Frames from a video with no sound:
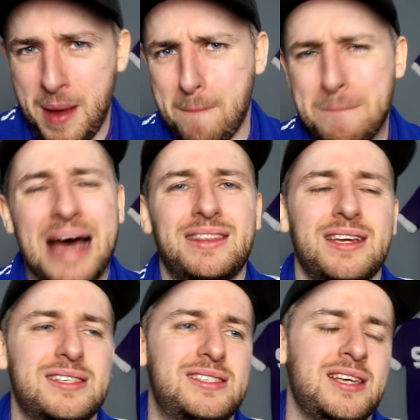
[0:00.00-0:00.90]

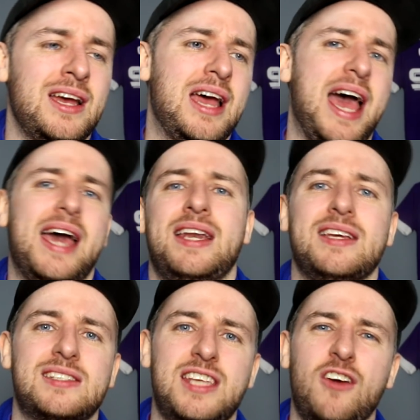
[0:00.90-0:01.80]
Madness in
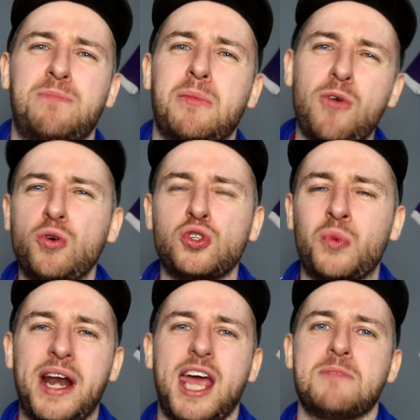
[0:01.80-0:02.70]
itself. But we also
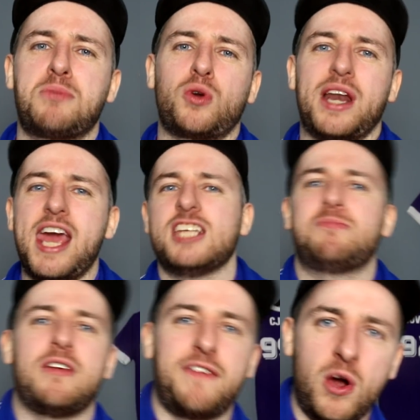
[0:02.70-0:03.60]
went ahead and broke an
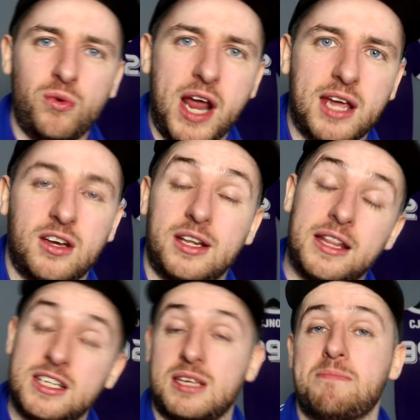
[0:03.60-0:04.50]
SPFL record in
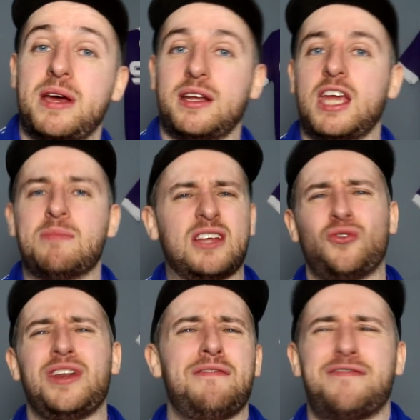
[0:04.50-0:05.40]
the St Mirren game that I
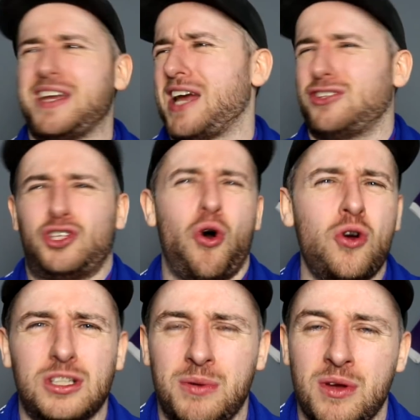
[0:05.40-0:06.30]
don't even think I
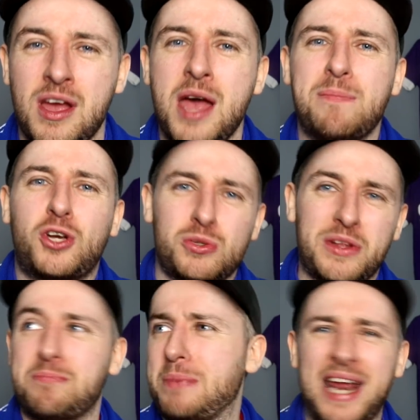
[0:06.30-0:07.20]
talked about because
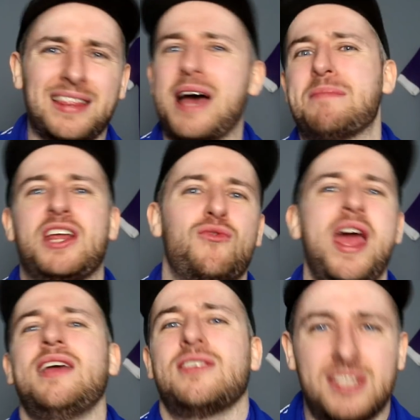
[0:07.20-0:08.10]
we'll break that many
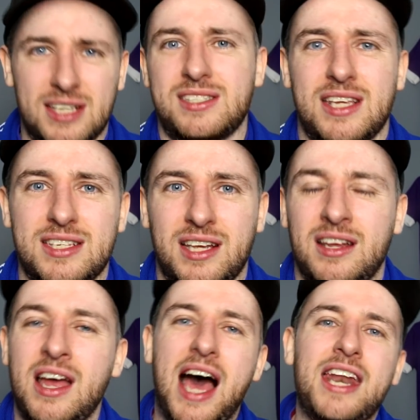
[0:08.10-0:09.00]
records this season.
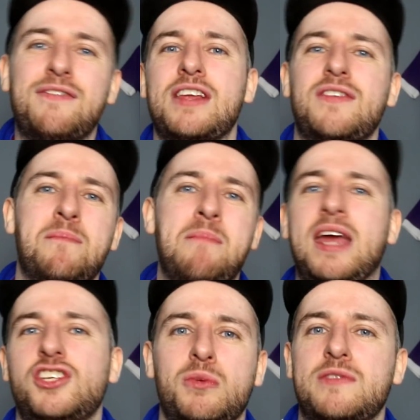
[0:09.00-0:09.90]
I never even
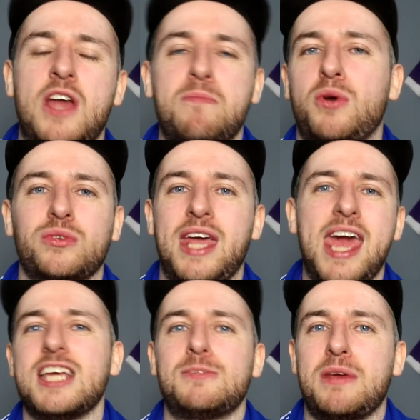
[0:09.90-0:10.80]
mentioned we've now broken the
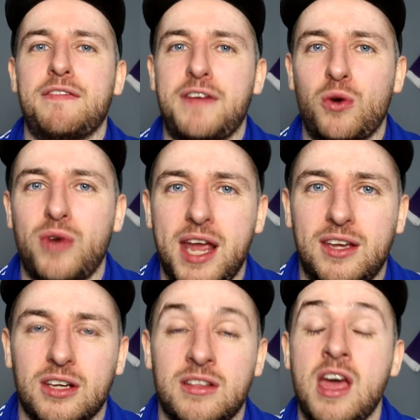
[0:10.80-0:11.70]
SPFL
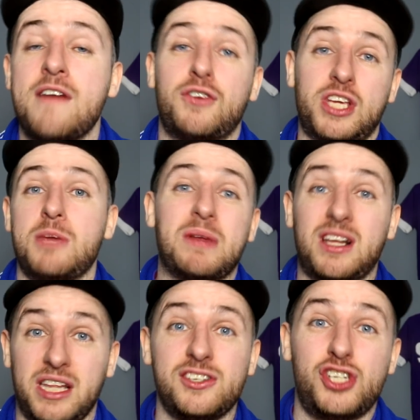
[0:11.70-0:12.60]
record for keeping
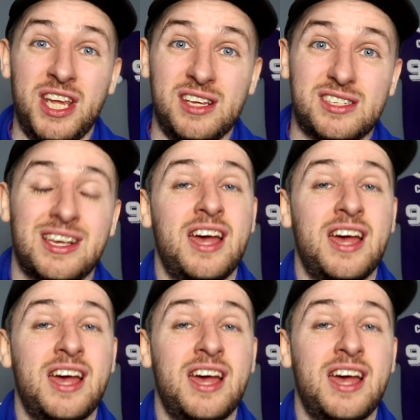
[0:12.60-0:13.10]
clean sheets.